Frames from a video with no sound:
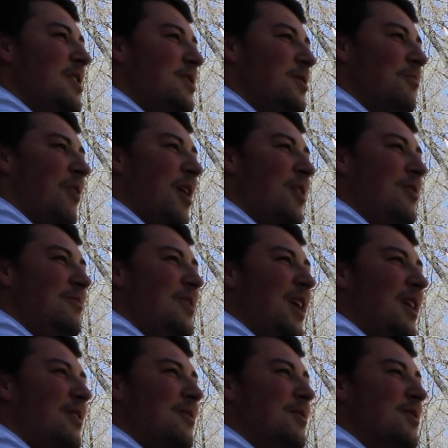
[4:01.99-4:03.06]
So why don't you
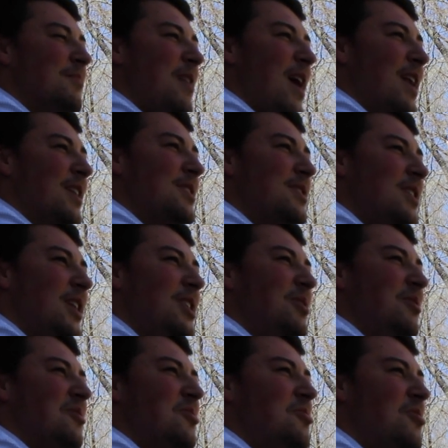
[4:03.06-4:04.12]
take your schematics and you
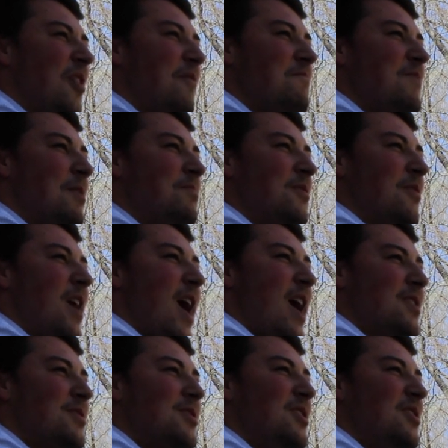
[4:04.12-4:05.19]
can shove them up your
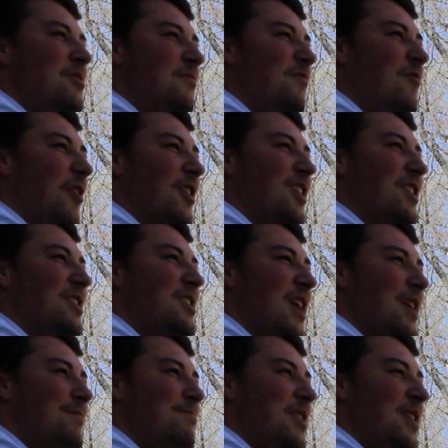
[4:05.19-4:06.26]
ass, you fucking
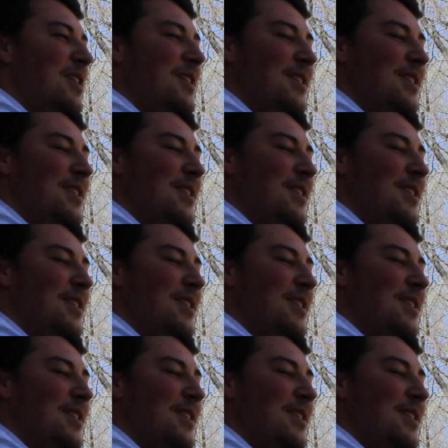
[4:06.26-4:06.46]
deadbeat.